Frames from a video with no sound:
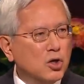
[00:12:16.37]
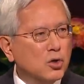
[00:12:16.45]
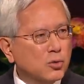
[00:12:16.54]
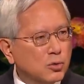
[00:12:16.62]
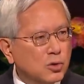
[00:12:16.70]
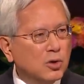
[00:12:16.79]

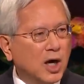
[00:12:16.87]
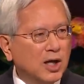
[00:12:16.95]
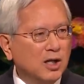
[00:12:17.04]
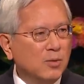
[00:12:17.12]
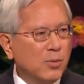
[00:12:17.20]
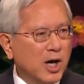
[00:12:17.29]
through
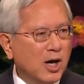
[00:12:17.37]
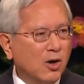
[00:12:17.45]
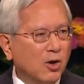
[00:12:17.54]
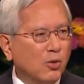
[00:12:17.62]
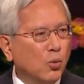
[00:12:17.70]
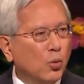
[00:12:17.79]
godly
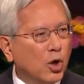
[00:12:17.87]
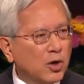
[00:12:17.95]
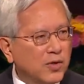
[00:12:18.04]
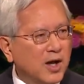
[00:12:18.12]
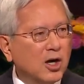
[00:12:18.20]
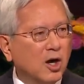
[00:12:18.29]
power, where
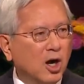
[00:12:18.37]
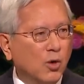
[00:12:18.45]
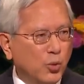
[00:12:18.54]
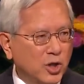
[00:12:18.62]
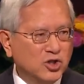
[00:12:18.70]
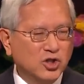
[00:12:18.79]
they are,
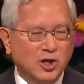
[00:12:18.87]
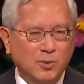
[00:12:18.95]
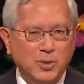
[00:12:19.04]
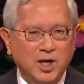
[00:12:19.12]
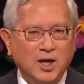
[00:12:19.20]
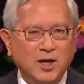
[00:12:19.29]
we shall
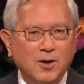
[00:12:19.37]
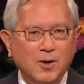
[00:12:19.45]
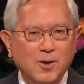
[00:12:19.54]
be.